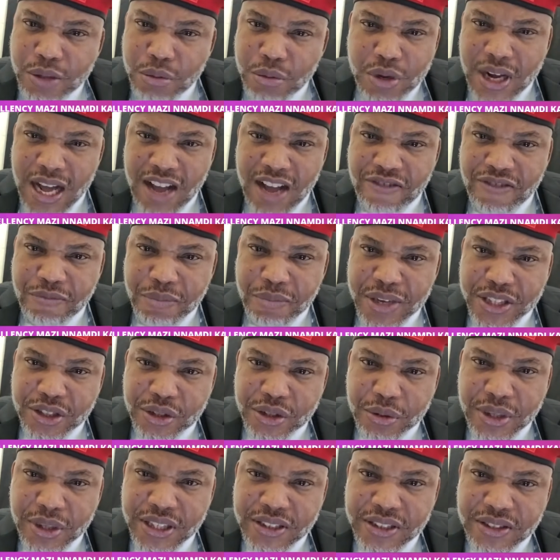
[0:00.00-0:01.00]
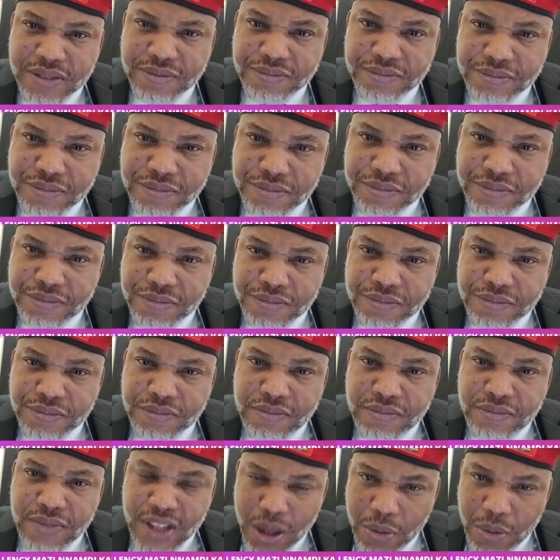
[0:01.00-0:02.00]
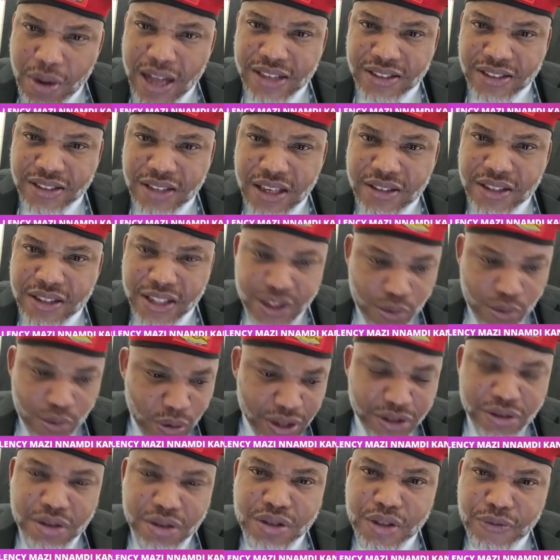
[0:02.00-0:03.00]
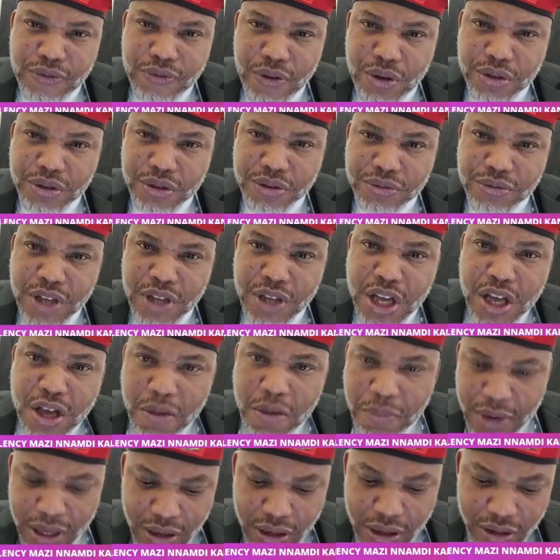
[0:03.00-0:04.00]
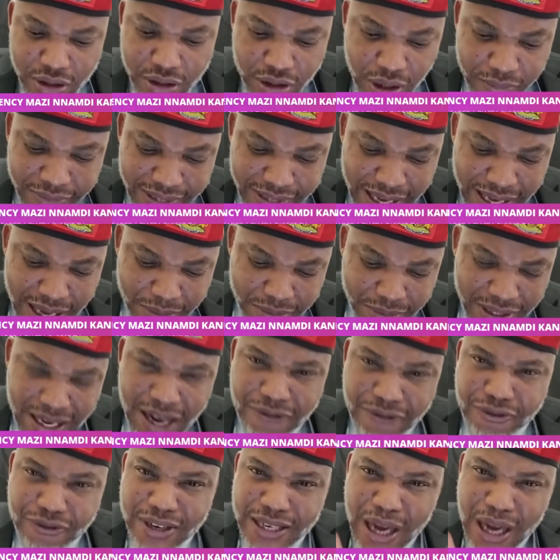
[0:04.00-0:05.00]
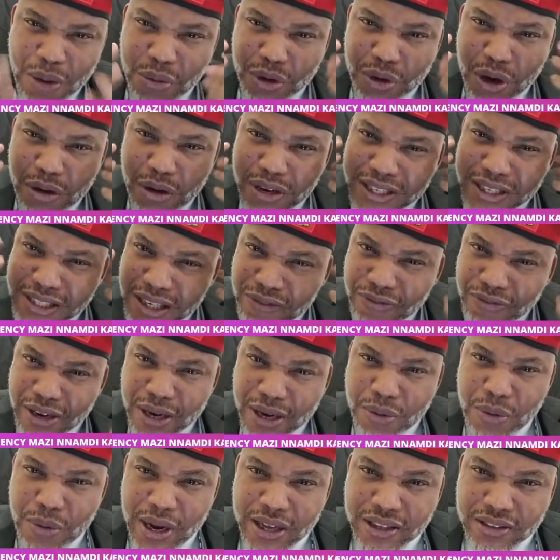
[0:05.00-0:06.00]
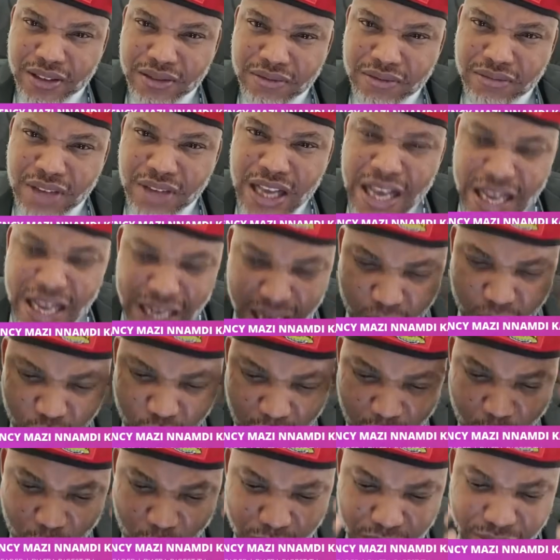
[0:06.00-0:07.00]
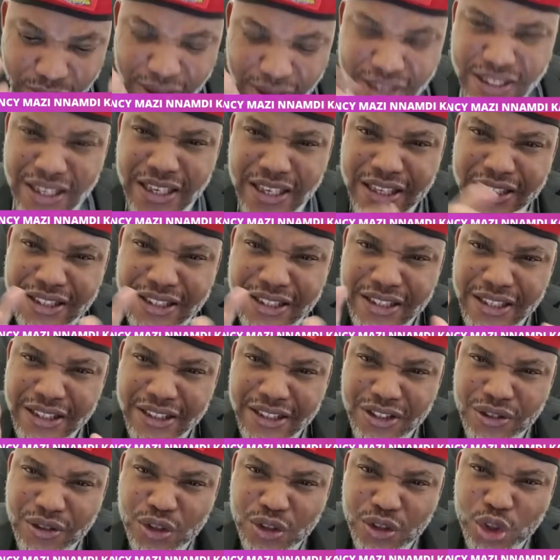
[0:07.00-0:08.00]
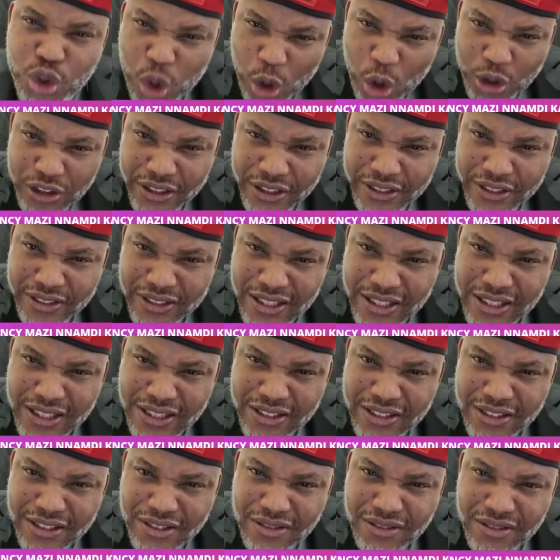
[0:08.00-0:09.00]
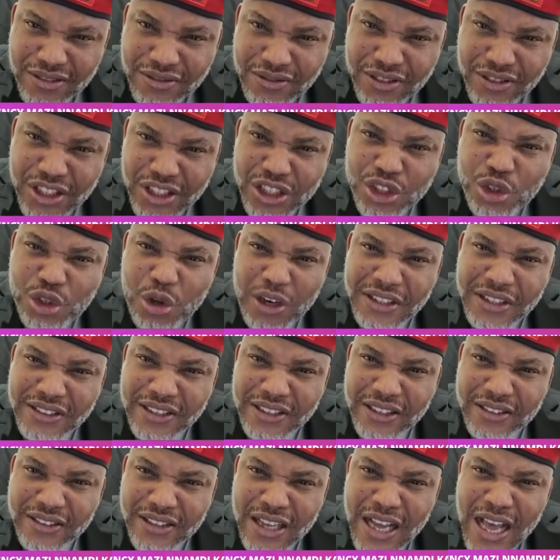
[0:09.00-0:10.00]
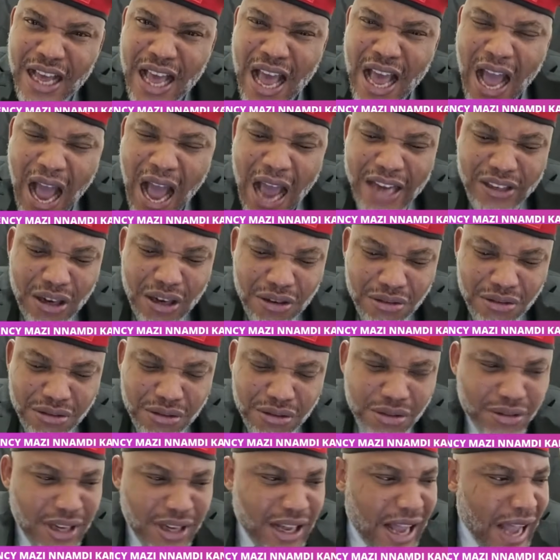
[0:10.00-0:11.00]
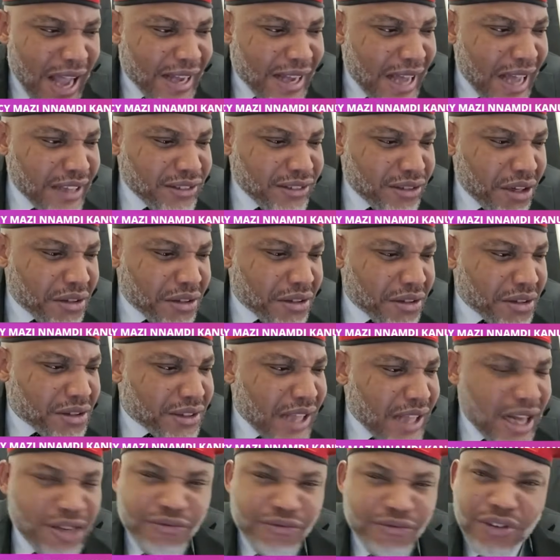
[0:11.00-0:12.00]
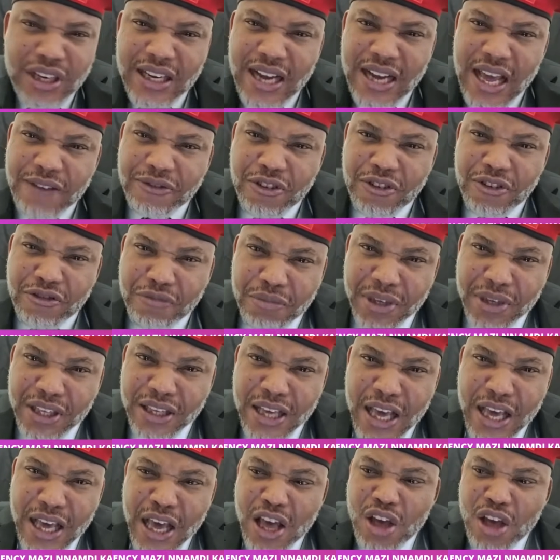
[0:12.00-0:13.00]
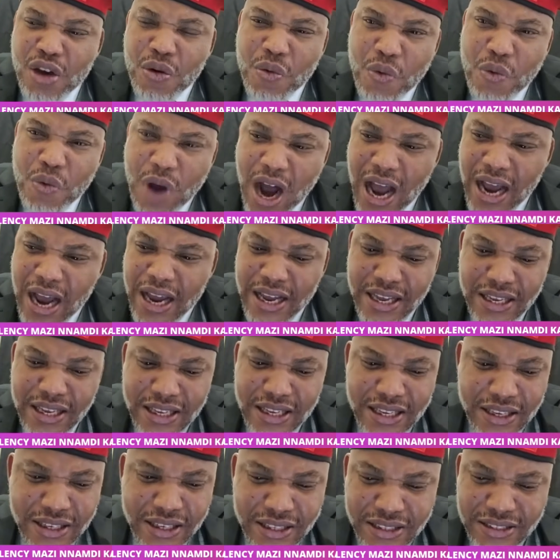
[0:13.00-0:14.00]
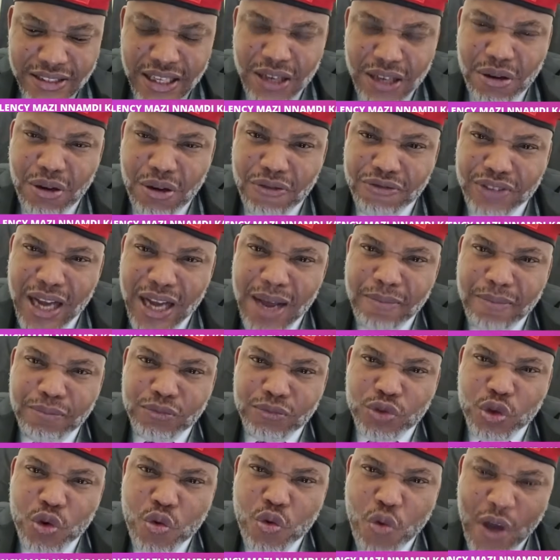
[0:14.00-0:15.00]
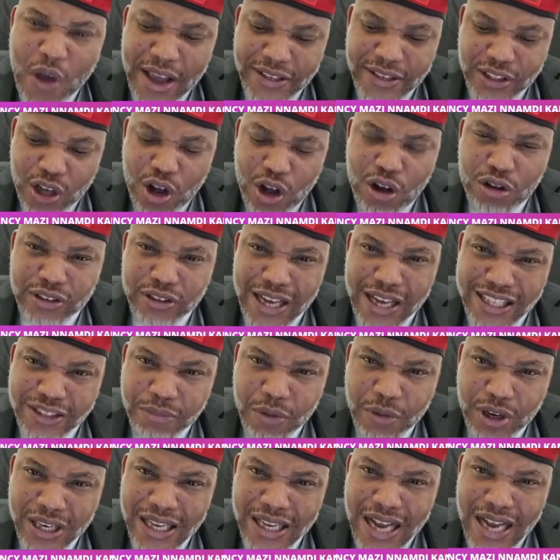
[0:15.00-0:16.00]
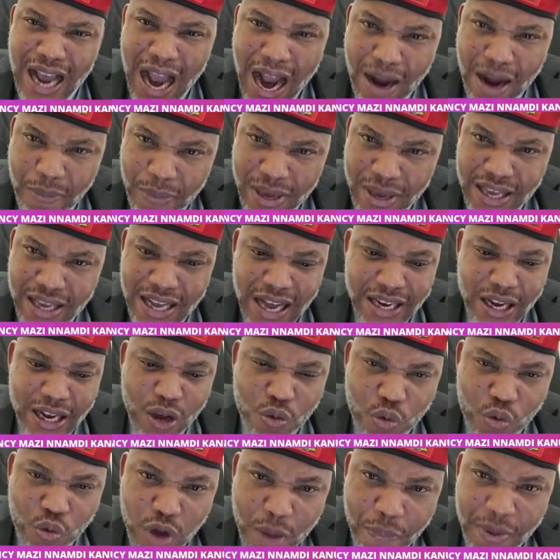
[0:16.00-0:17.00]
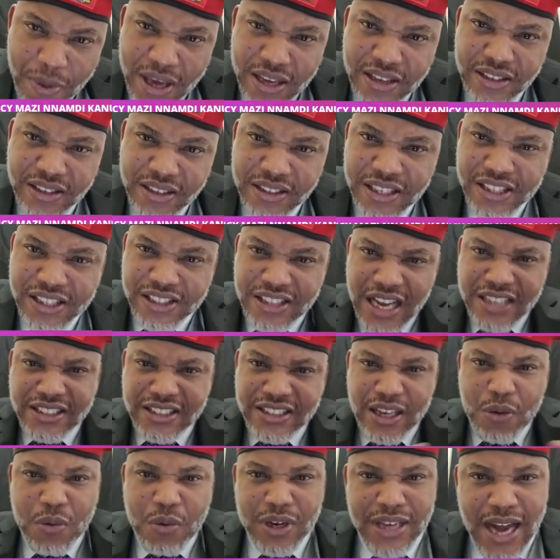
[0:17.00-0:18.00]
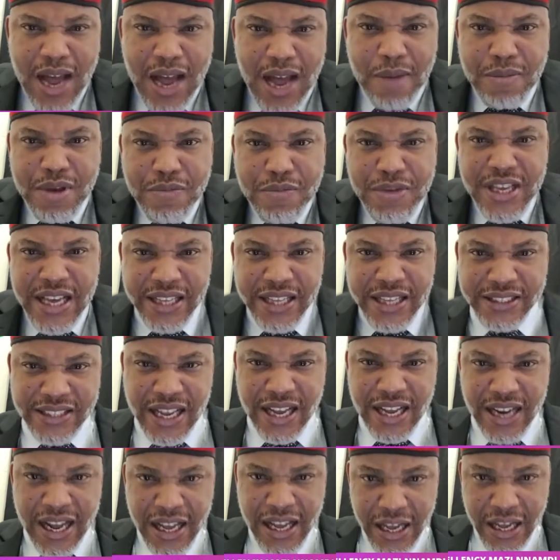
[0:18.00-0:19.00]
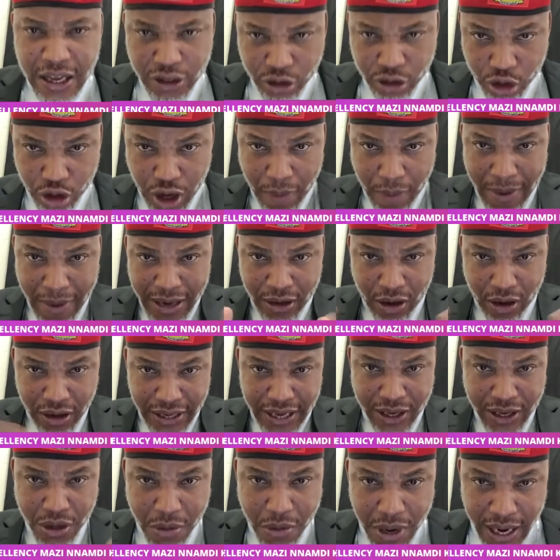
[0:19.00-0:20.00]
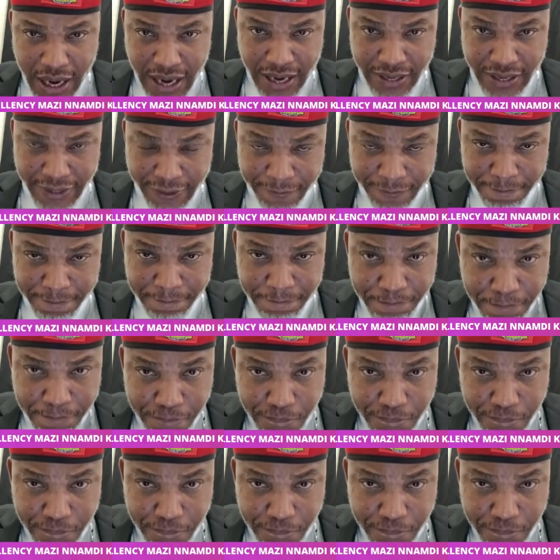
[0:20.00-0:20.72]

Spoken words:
Did we not have meat to eat? They will answer these questions for you. Because sometimes in Africa, we don't reason very well. The way we reason is this jaundiced, it is disjointed. I can't understand for the life of me why, instead of them to waste all that money arming and equipping this Janjaweed army Mihetiala to come and conquer you and I,